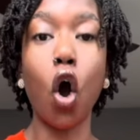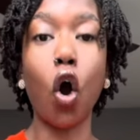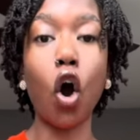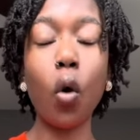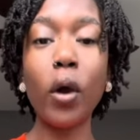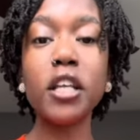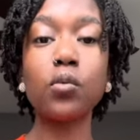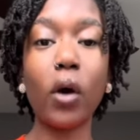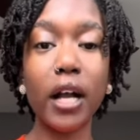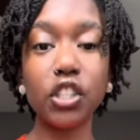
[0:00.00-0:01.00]
Always
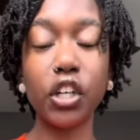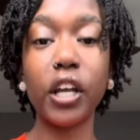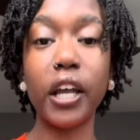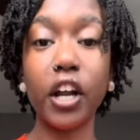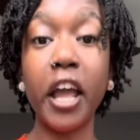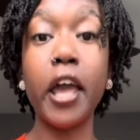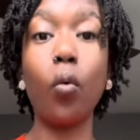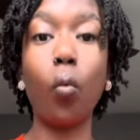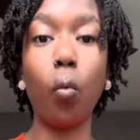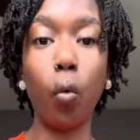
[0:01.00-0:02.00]
wash your hair
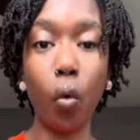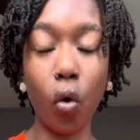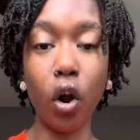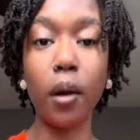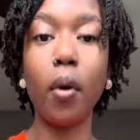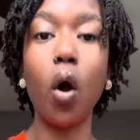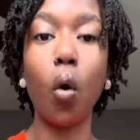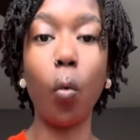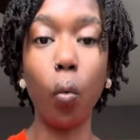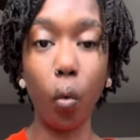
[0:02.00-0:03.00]
in warm
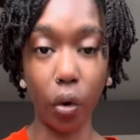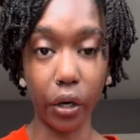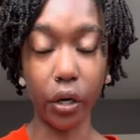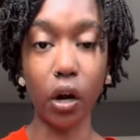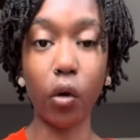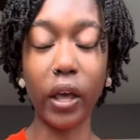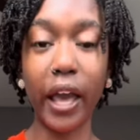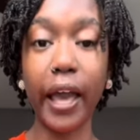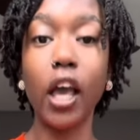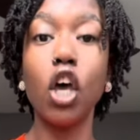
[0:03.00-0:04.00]
water,
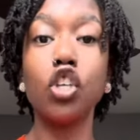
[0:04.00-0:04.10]
okay?